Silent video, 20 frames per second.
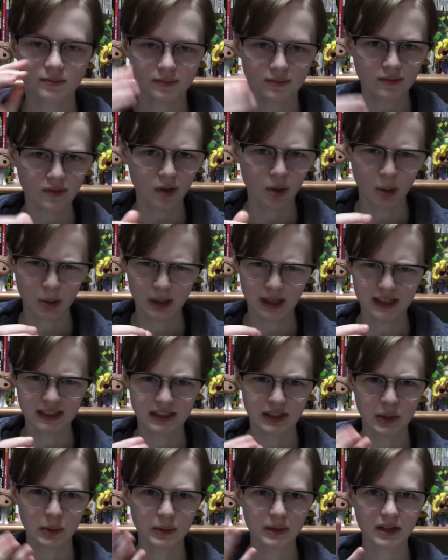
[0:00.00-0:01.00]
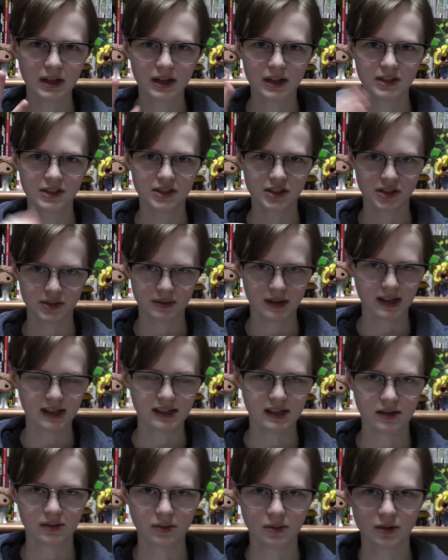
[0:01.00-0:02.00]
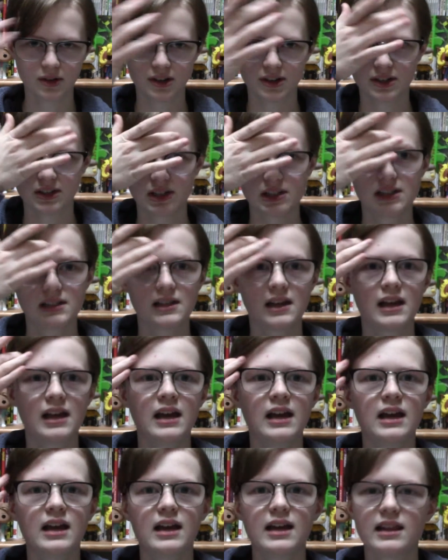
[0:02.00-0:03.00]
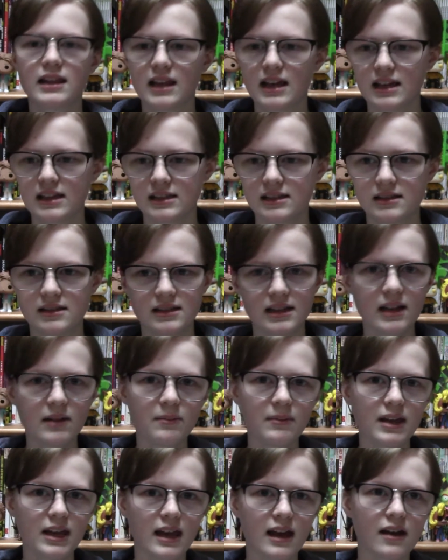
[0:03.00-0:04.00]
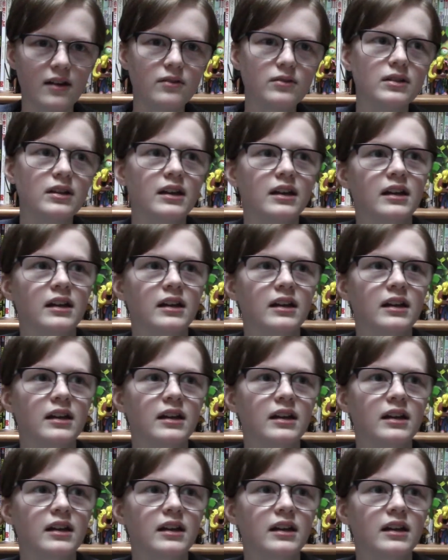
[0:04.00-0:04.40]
or like note cards to write down orders, and they sent me out.